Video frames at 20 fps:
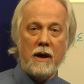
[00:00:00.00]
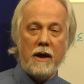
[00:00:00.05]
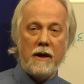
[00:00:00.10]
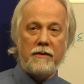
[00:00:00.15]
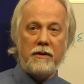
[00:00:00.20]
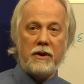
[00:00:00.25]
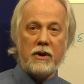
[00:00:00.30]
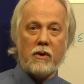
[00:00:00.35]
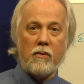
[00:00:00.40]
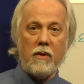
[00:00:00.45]

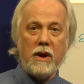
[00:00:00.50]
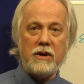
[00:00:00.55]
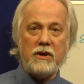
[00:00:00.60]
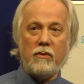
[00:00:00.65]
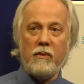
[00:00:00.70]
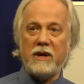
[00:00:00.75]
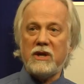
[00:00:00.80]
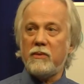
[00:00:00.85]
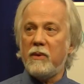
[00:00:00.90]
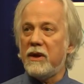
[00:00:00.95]
The degree
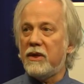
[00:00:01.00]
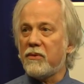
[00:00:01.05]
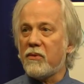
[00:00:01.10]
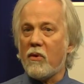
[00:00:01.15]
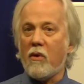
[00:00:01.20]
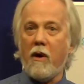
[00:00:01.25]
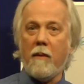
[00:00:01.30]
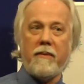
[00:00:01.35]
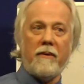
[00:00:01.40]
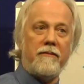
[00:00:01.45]
to which we
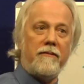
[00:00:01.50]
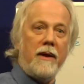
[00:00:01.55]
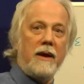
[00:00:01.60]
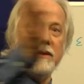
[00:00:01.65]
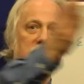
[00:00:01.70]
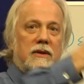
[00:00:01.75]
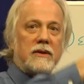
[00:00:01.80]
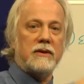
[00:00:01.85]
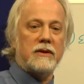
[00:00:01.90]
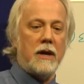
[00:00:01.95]
throw up a
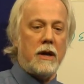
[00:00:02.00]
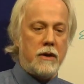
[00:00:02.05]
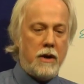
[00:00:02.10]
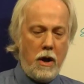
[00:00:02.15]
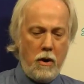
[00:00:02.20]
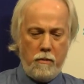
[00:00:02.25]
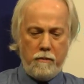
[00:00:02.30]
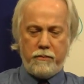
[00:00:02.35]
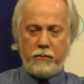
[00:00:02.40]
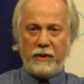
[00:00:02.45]
fence and say,
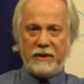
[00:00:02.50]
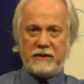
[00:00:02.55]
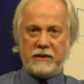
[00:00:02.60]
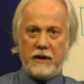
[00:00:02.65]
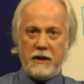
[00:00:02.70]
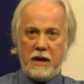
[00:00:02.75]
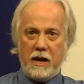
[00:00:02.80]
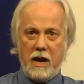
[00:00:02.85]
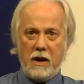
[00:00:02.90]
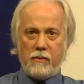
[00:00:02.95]
nope, what's
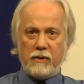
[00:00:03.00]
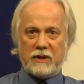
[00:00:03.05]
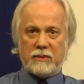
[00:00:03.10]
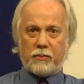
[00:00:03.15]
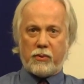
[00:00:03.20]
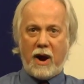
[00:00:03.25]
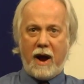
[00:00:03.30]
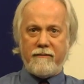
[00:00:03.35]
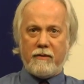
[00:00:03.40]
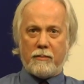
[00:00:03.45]
in here is
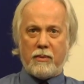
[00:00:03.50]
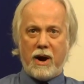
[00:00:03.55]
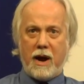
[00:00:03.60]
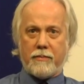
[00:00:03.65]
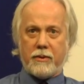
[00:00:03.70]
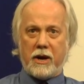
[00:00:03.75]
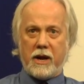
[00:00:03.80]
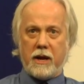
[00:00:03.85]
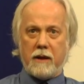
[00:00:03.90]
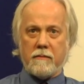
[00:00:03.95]
private
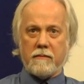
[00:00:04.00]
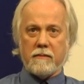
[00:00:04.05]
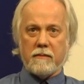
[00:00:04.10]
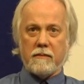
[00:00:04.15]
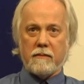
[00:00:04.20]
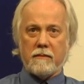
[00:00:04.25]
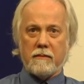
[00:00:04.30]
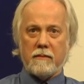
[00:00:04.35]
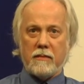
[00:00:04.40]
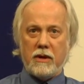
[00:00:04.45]
property.
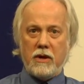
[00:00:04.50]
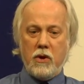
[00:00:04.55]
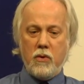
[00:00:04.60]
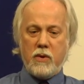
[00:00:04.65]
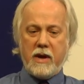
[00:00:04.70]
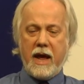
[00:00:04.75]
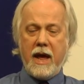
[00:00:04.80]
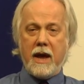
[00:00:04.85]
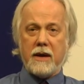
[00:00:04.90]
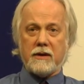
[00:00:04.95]
You
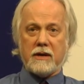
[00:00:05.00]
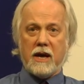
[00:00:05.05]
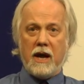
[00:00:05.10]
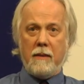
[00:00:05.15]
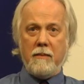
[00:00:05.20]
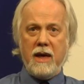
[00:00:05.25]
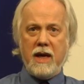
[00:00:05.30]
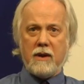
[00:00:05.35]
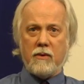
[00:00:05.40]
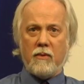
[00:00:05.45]
can't
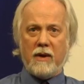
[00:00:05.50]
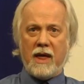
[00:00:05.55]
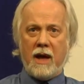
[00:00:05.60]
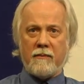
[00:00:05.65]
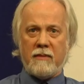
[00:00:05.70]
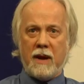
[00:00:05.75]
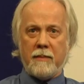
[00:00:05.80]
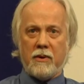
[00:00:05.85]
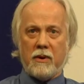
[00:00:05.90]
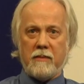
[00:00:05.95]
come in without
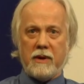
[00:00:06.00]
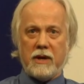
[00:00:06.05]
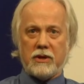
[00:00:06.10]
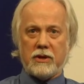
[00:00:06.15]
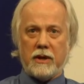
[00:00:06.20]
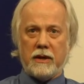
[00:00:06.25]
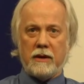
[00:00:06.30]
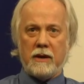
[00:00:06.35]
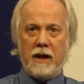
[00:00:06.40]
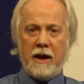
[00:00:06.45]
my
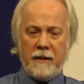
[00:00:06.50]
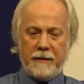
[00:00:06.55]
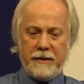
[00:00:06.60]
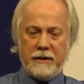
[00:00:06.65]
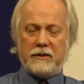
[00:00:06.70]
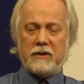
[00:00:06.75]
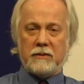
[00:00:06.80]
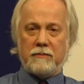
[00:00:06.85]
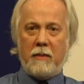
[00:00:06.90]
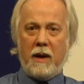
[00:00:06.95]
permission.
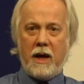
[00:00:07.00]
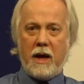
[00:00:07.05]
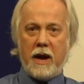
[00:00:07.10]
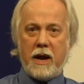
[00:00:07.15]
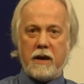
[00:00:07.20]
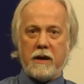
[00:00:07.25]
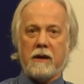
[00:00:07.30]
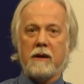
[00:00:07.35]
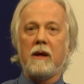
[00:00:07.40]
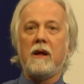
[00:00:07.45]
This is
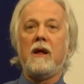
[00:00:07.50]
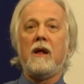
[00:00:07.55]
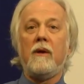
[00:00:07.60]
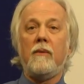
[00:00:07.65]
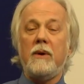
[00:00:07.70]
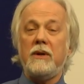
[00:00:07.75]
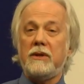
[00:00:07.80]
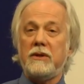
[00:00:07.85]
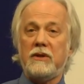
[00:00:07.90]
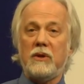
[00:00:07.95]
mine,
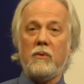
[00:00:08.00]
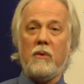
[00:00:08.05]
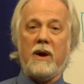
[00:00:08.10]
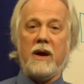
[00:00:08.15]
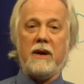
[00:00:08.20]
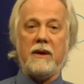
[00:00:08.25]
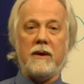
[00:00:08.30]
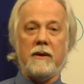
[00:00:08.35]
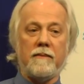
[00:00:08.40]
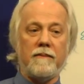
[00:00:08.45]
which is the
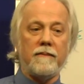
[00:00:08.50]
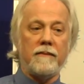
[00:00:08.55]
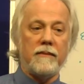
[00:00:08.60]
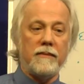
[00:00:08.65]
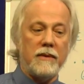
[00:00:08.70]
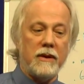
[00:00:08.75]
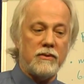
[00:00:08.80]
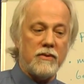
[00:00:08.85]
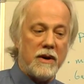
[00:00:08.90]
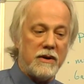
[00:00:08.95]
way
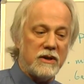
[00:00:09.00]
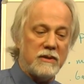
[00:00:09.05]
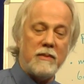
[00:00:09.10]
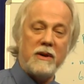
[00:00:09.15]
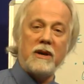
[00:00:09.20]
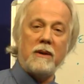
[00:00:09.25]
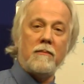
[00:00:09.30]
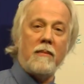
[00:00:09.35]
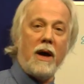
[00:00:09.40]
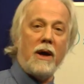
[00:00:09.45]
the trend has
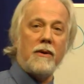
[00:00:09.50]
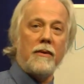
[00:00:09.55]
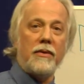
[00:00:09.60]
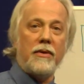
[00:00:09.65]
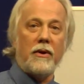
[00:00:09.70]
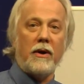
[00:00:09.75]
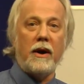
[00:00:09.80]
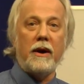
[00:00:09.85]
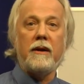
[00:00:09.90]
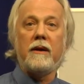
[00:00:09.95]
been in modern
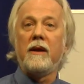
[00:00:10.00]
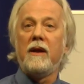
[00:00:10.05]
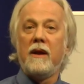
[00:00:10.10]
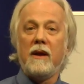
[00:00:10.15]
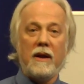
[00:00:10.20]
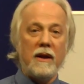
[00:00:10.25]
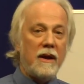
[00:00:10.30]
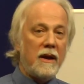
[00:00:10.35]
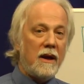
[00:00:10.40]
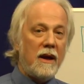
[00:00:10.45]
thought.
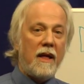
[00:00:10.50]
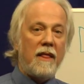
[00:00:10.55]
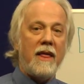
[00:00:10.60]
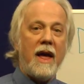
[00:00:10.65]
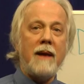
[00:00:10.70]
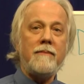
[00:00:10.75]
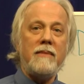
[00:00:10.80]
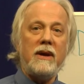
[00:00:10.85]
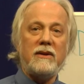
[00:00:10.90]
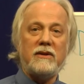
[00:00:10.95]

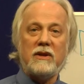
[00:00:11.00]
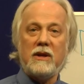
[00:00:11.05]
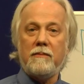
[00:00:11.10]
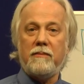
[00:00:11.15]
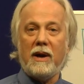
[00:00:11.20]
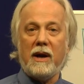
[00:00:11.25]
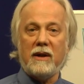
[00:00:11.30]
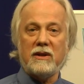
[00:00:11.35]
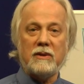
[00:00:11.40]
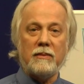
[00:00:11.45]
That makes it
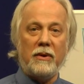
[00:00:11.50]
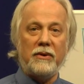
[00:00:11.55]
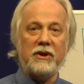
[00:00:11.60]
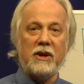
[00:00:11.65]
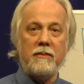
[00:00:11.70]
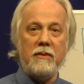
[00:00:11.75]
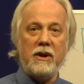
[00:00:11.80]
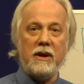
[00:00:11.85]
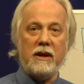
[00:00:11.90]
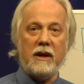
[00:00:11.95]
impossible to
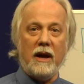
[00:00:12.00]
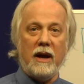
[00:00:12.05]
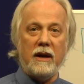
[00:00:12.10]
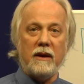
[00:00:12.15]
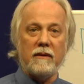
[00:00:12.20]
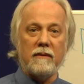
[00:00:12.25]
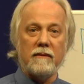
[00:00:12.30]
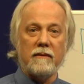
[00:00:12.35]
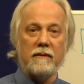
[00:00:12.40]
communicate.